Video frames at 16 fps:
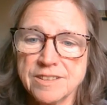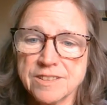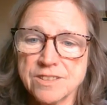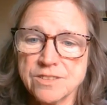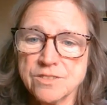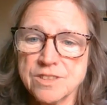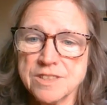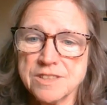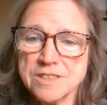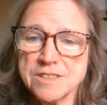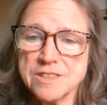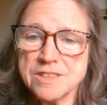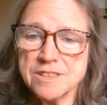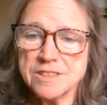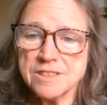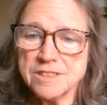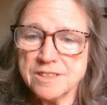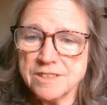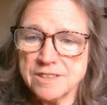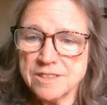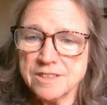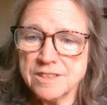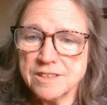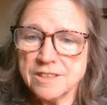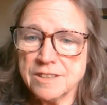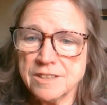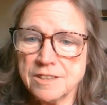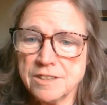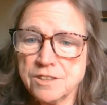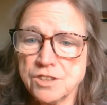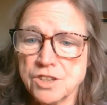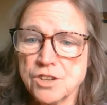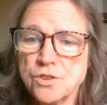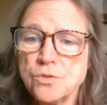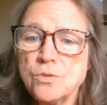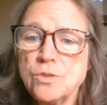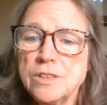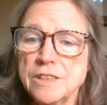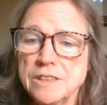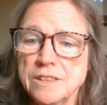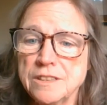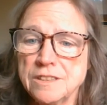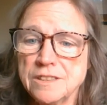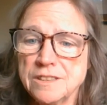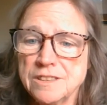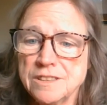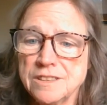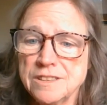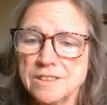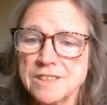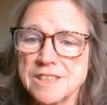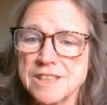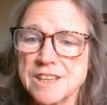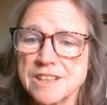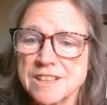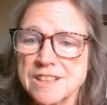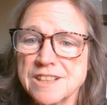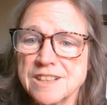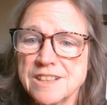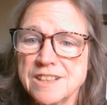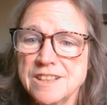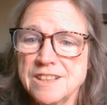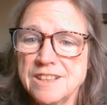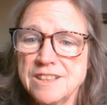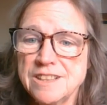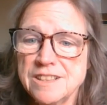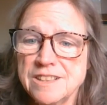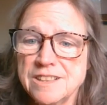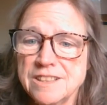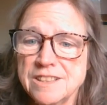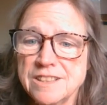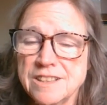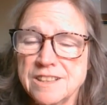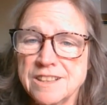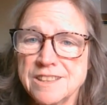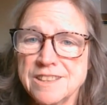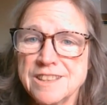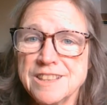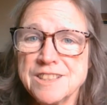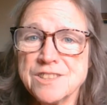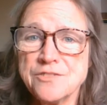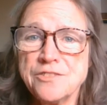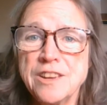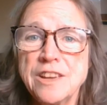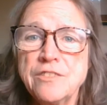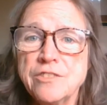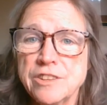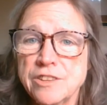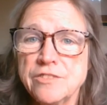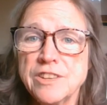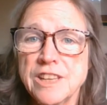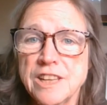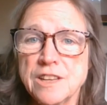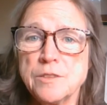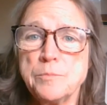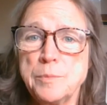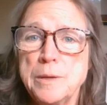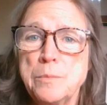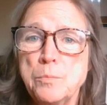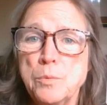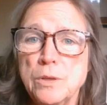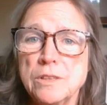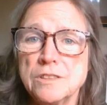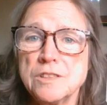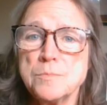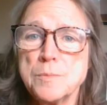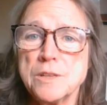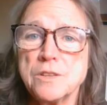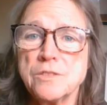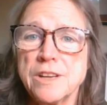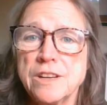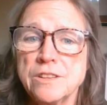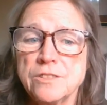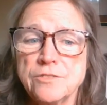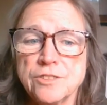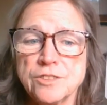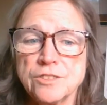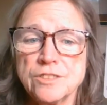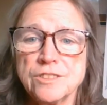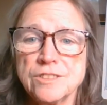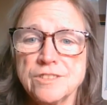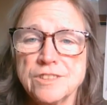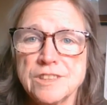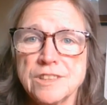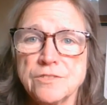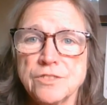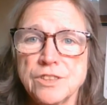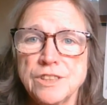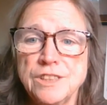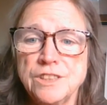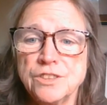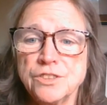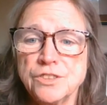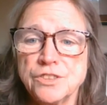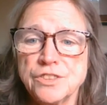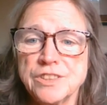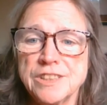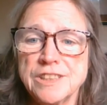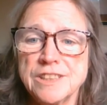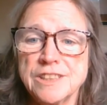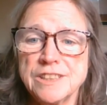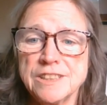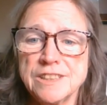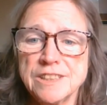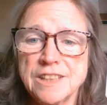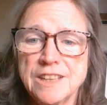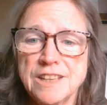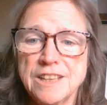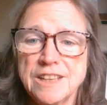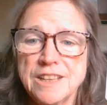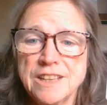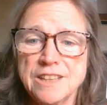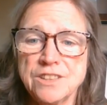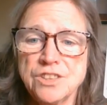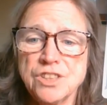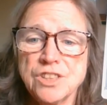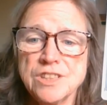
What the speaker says: So this is the Nicoletta Ciccoli deck. I think it's a favorite of a lot of people. It's been around for several years, and it